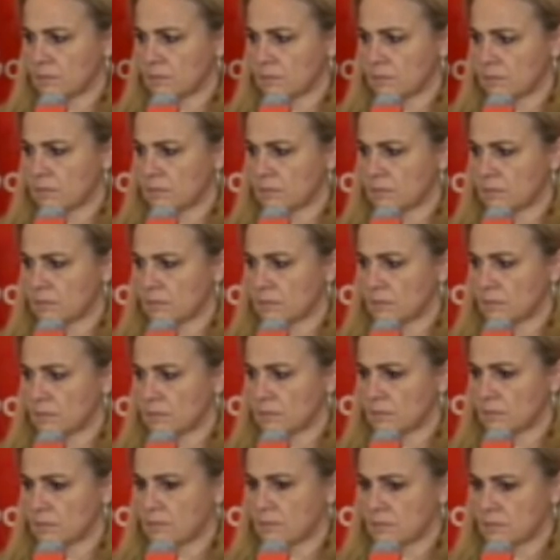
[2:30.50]

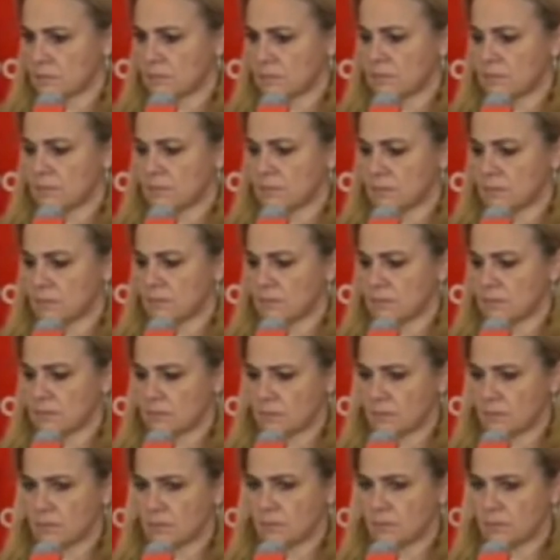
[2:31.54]

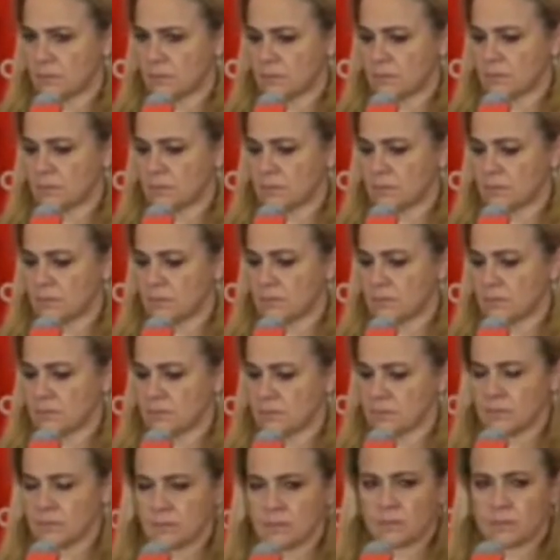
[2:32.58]

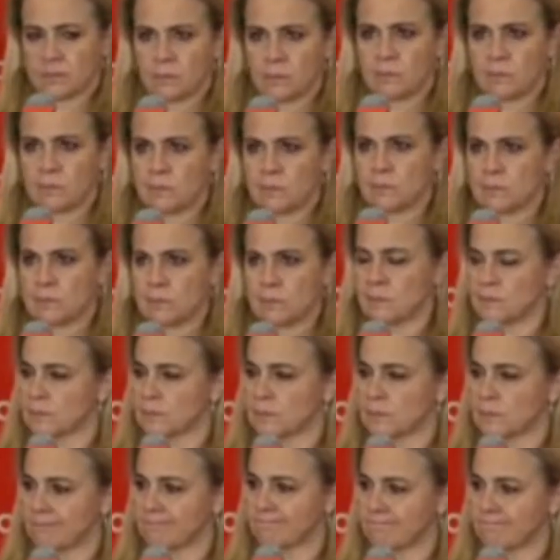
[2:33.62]

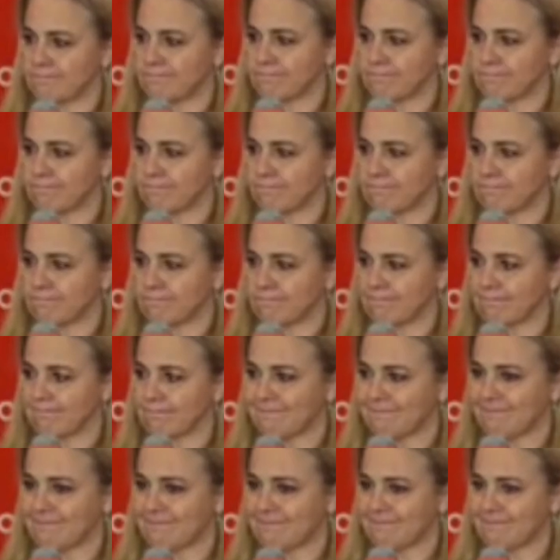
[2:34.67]

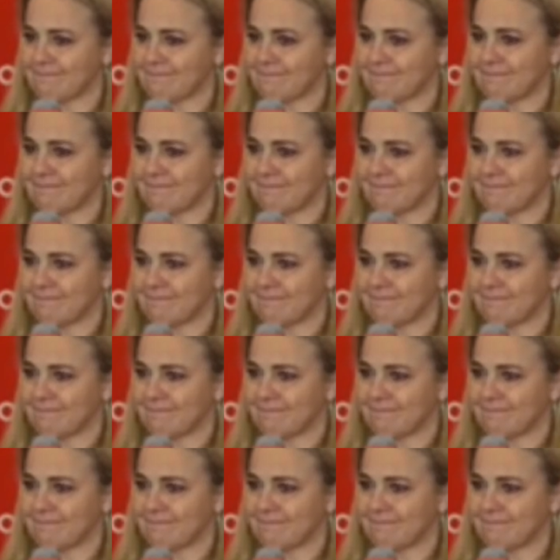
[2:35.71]
(not speaking)